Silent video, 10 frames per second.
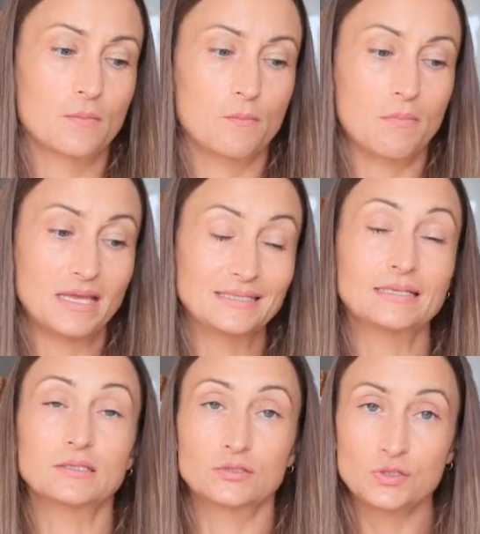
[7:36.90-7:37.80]
might
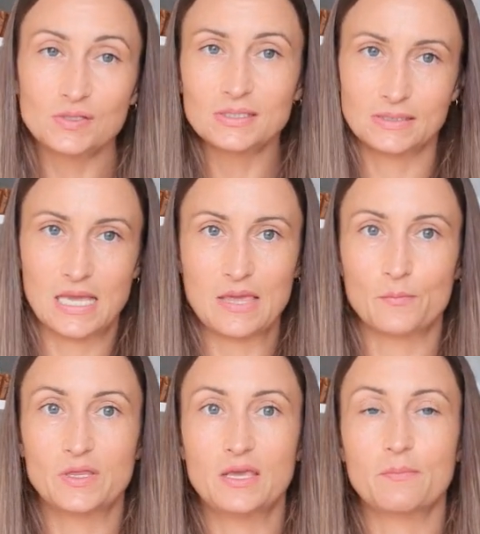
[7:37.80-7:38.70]
do the same,
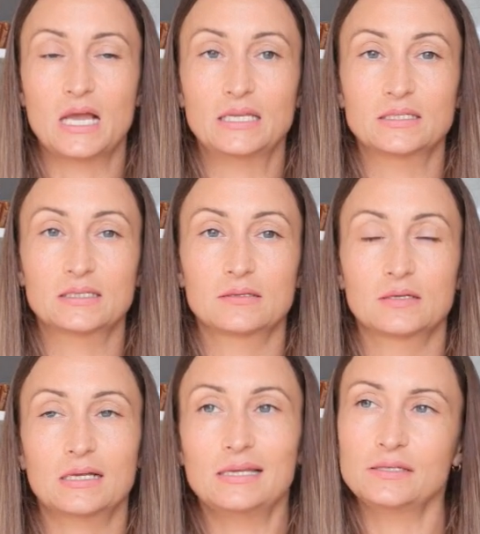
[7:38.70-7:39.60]
where they might
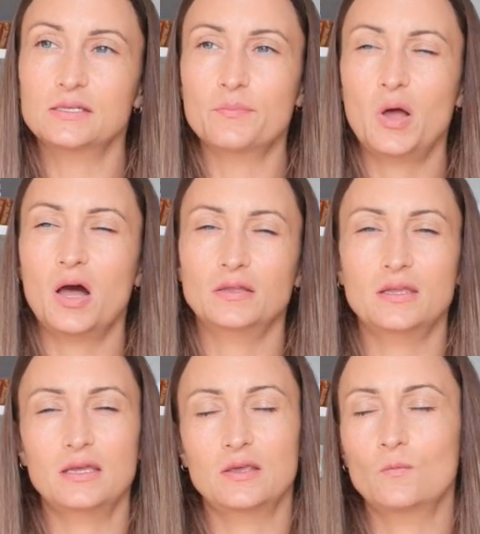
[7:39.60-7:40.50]
cling to a
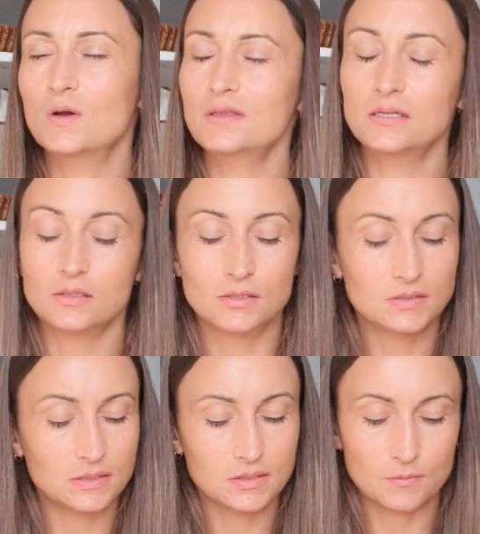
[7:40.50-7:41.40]
partner. They want that
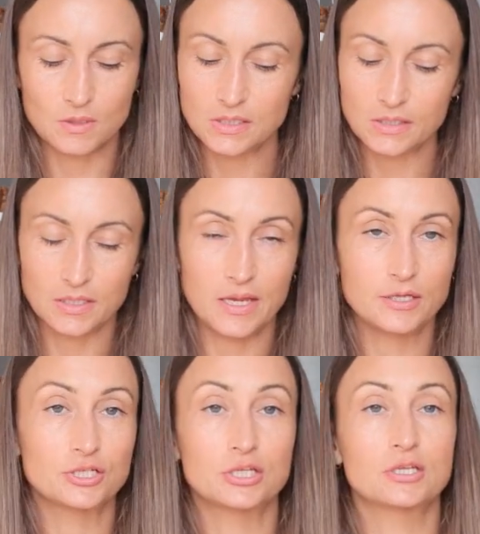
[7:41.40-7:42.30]
closeness, they want the
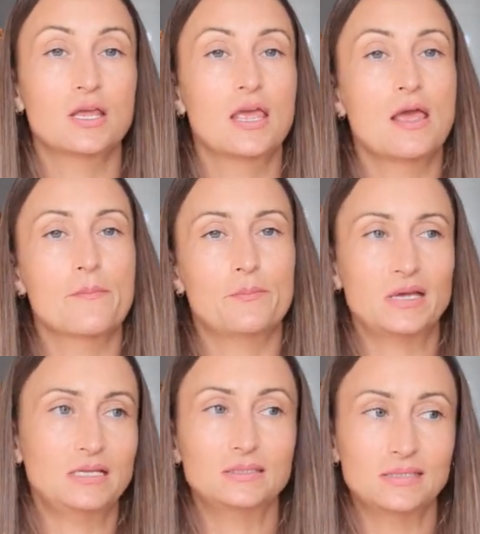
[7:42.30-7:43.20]
connection,
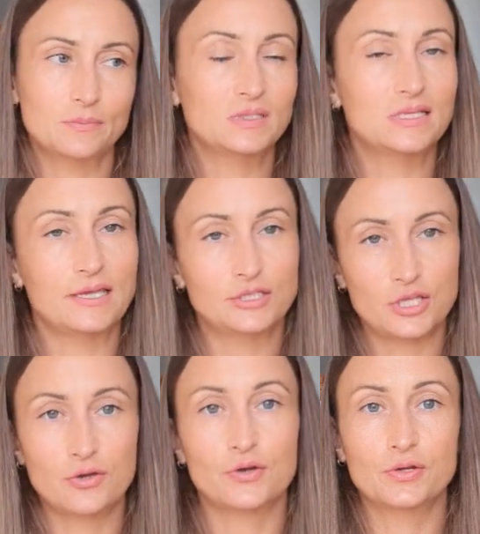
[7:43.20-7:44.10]
but at some stage
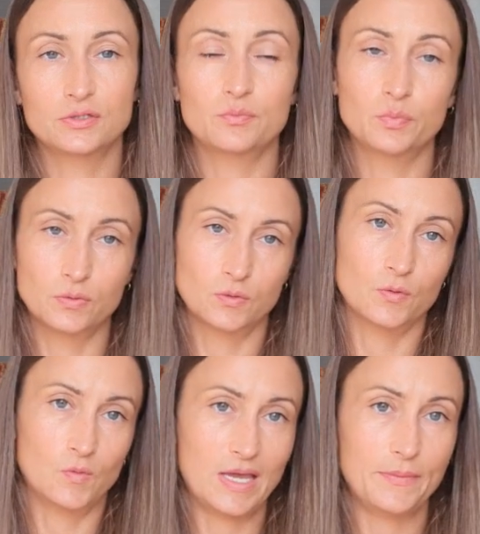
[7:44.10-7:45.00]
they are going to pull
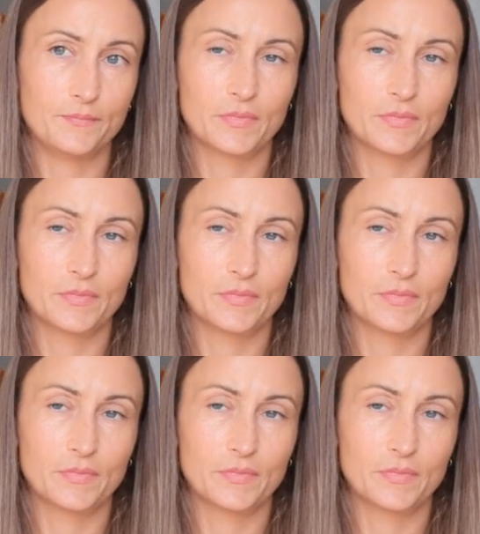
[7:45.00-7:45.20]
away.